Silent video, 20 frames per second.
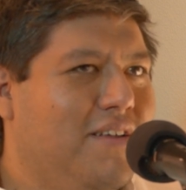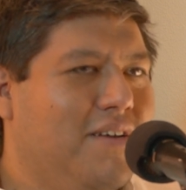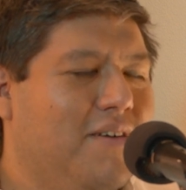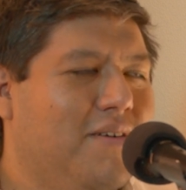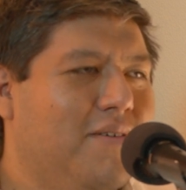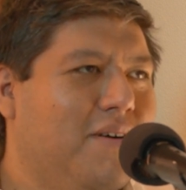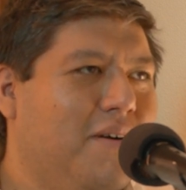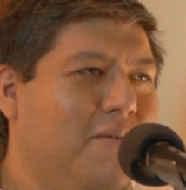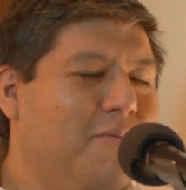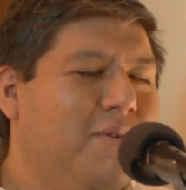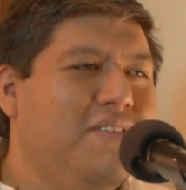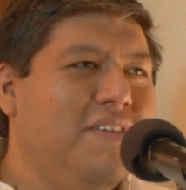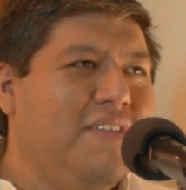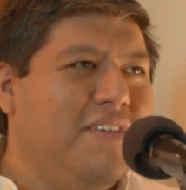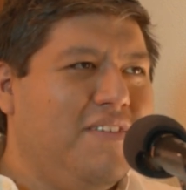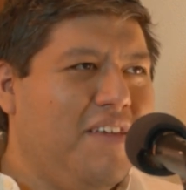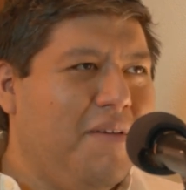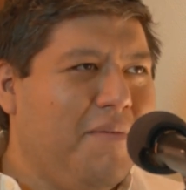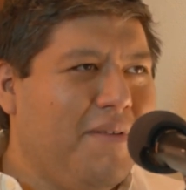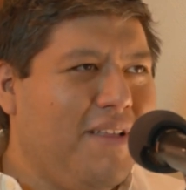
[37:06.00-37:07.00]
Oh, was it
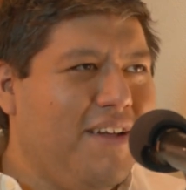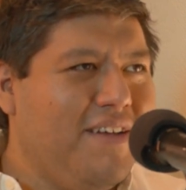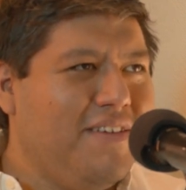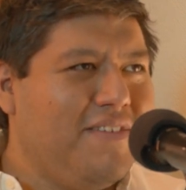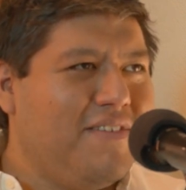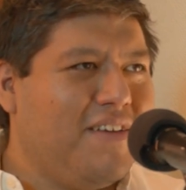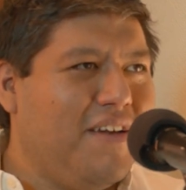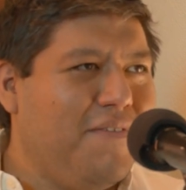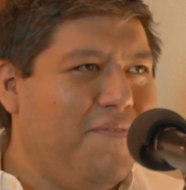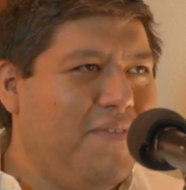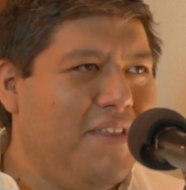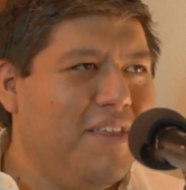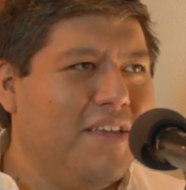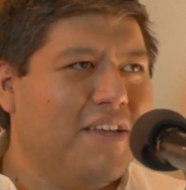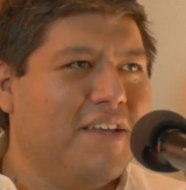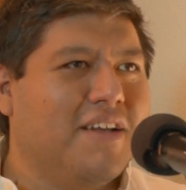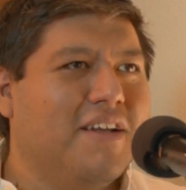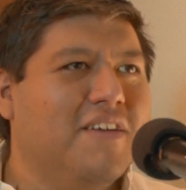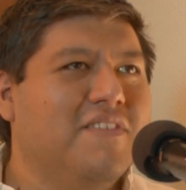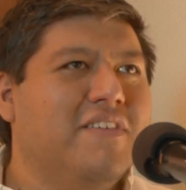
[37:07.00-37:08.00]
the same class? I feel
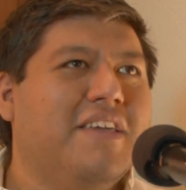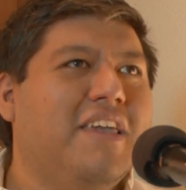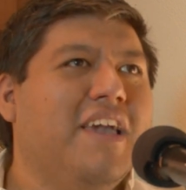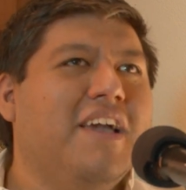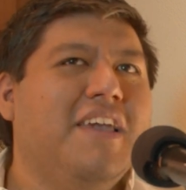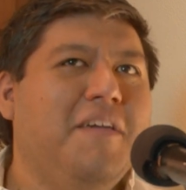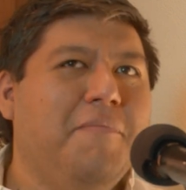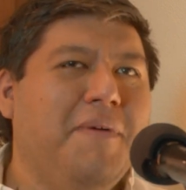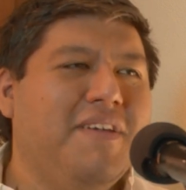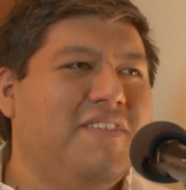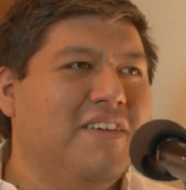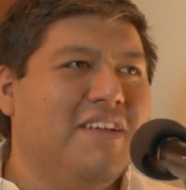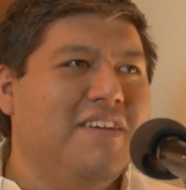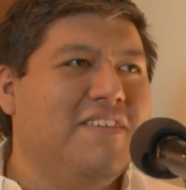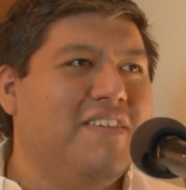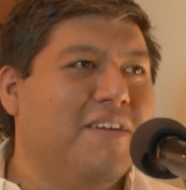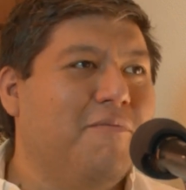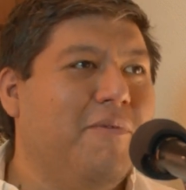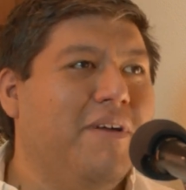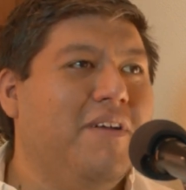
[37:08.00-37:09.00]
like because like he basically
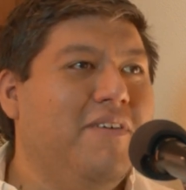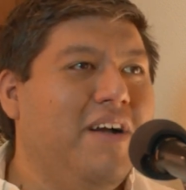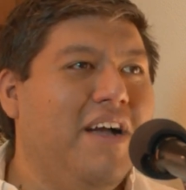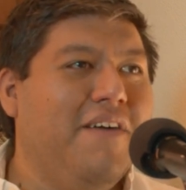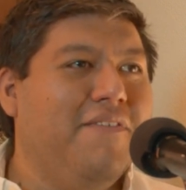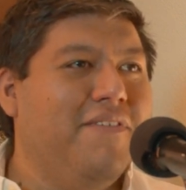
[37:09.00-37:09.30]
is like we don't have.